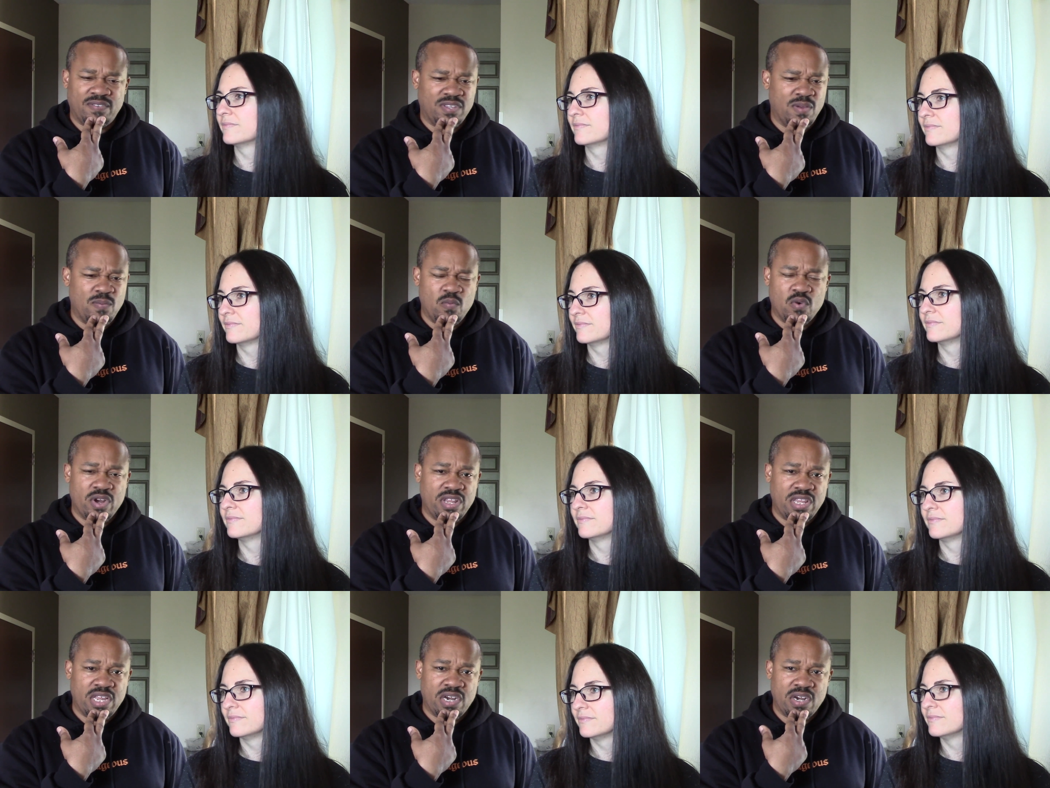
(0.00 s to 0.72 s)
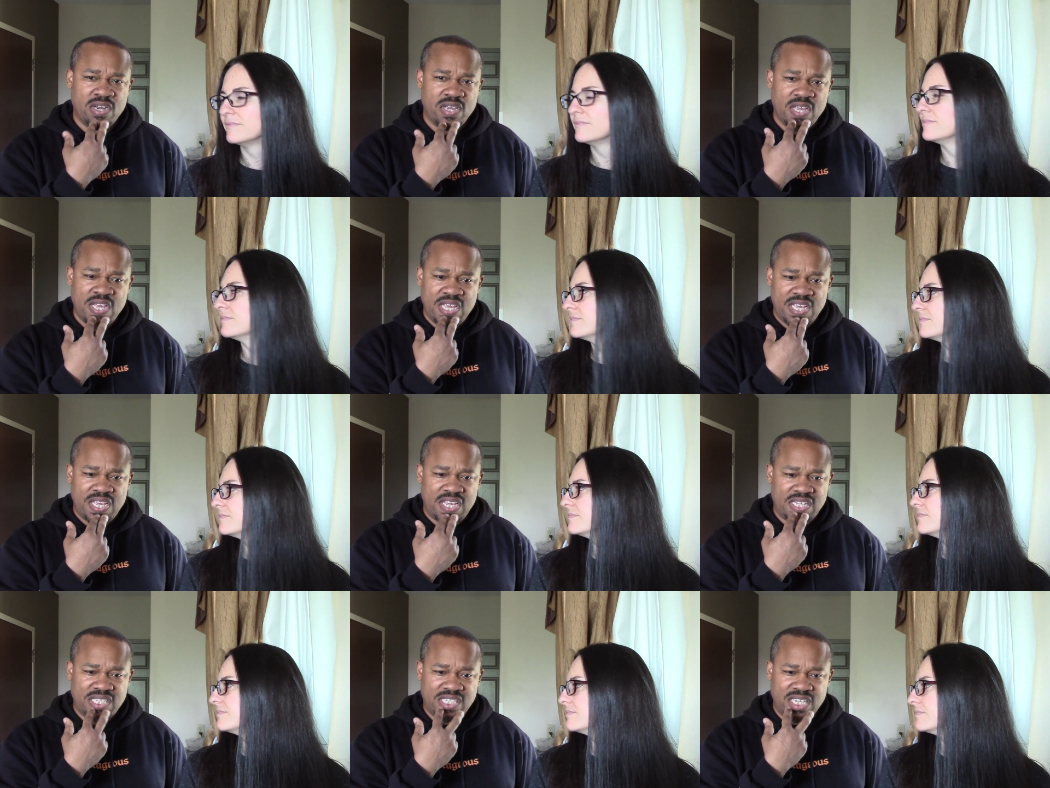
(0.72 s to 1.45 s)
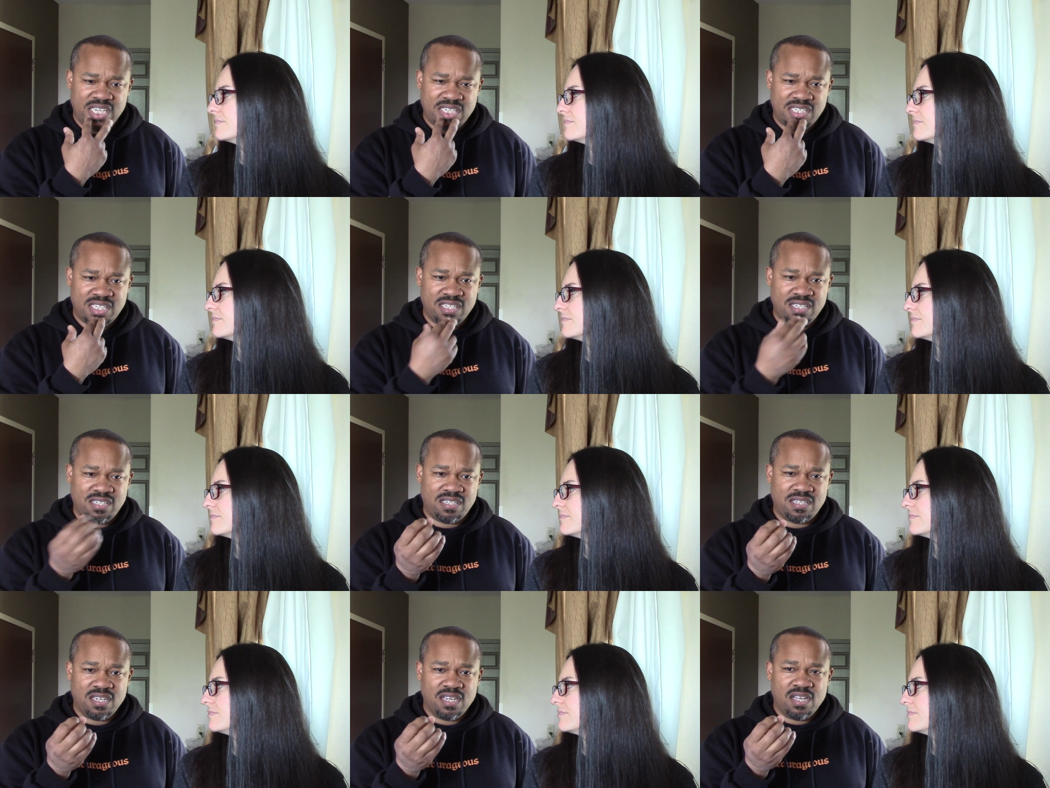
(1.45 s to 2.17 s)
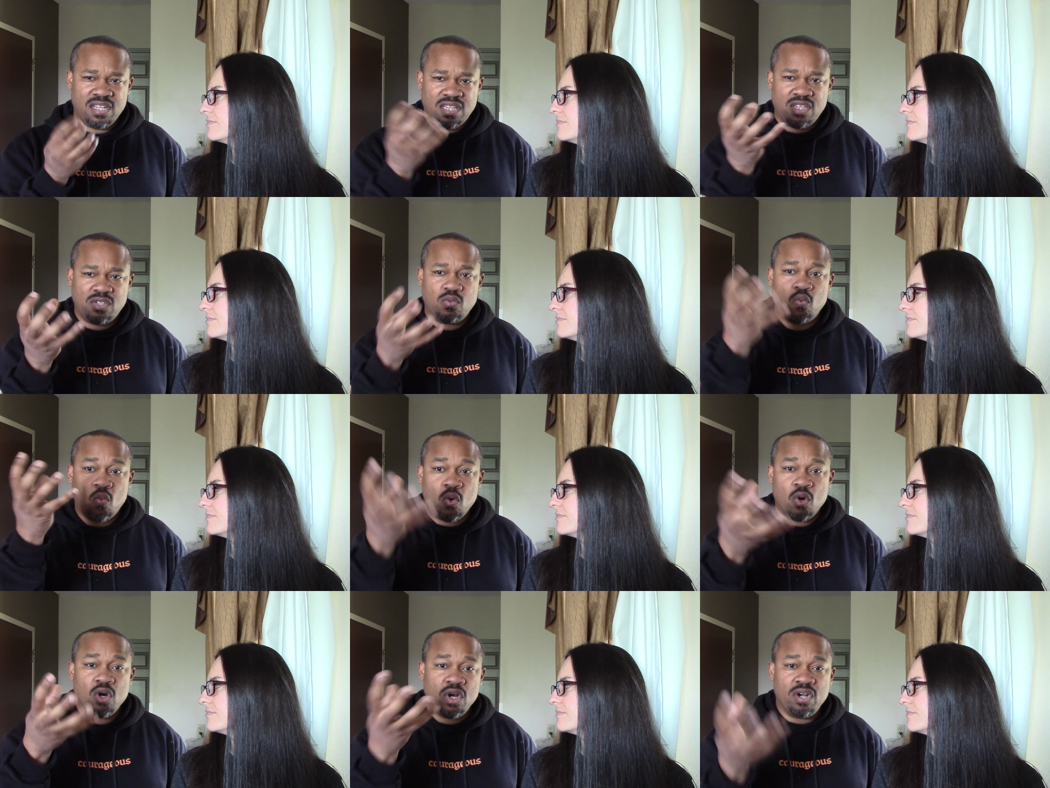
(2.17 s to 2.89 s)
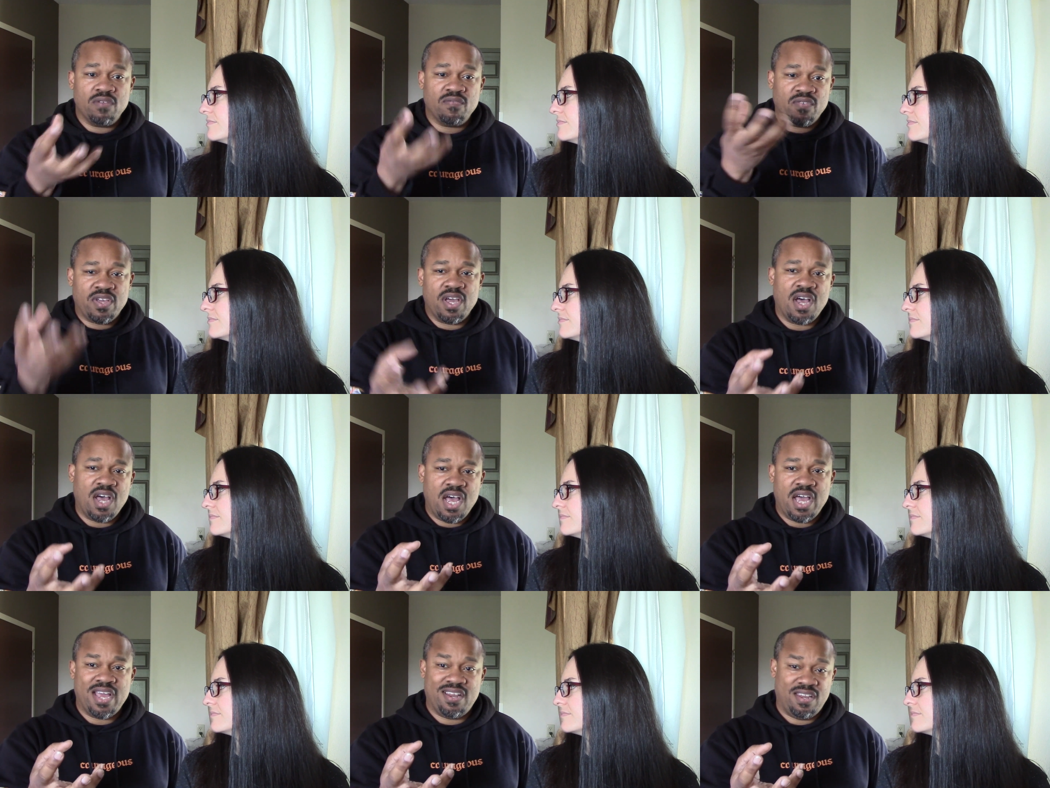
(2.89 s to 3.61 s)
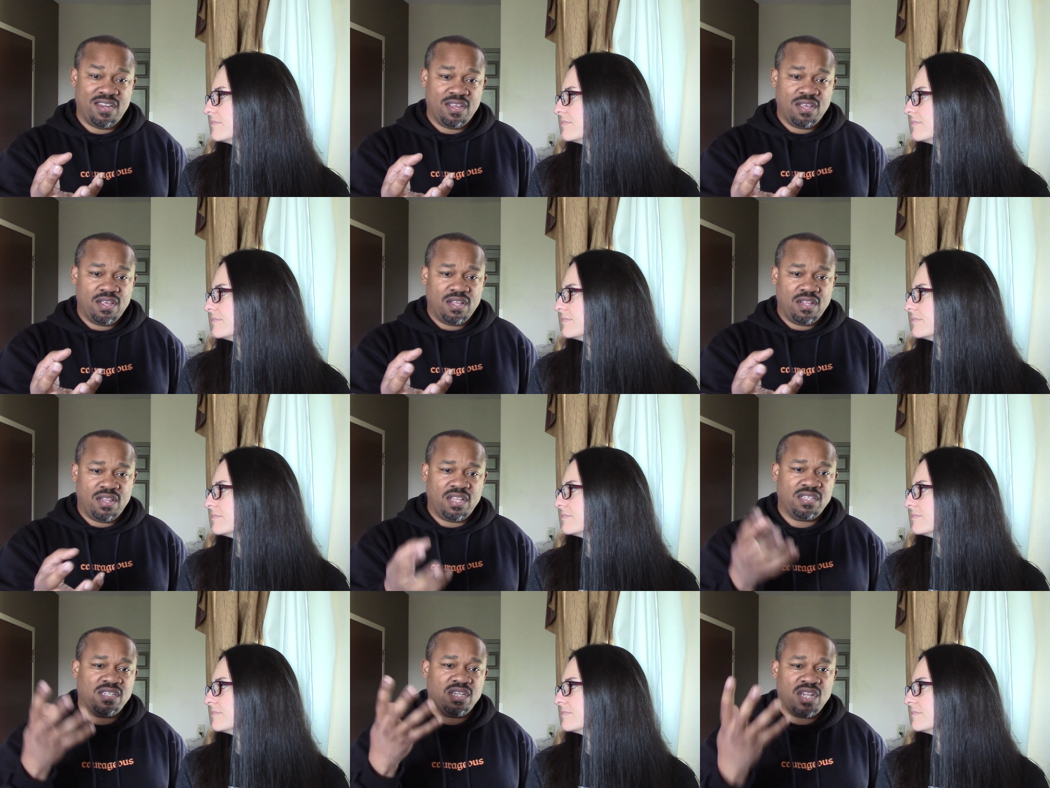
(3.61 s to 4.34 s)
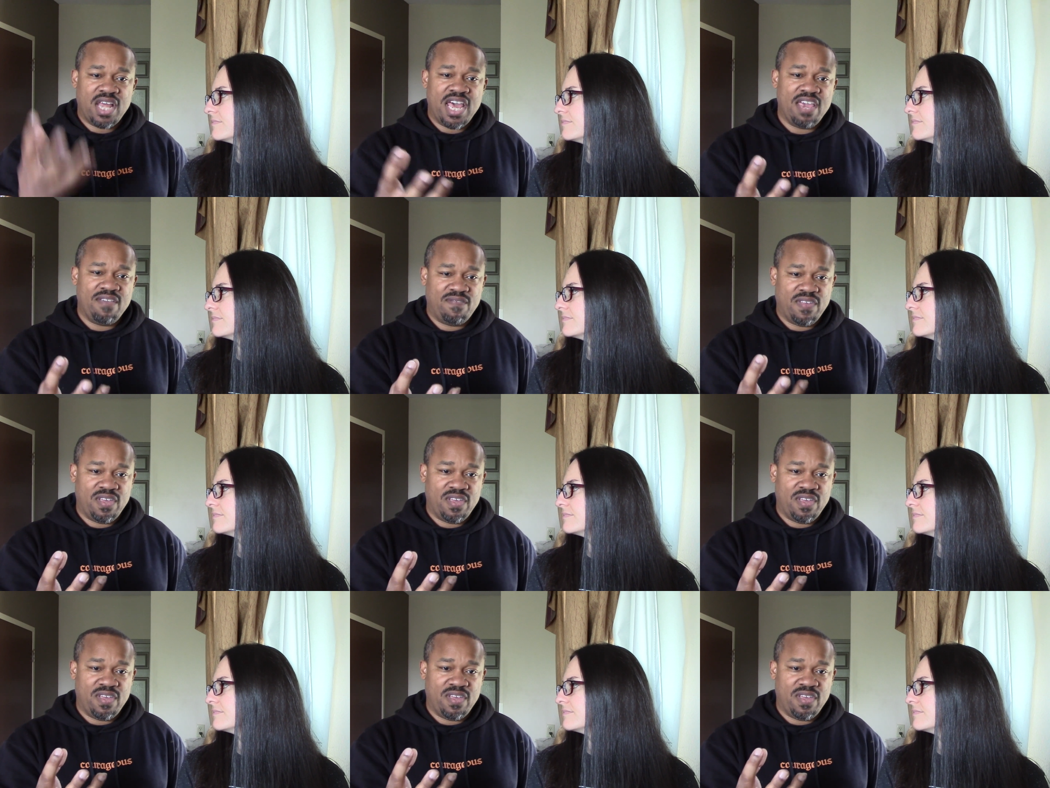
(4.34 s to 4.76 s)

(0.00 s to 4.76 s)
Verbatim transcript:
Speaker 1: somewhere in there. It says this this word of God this life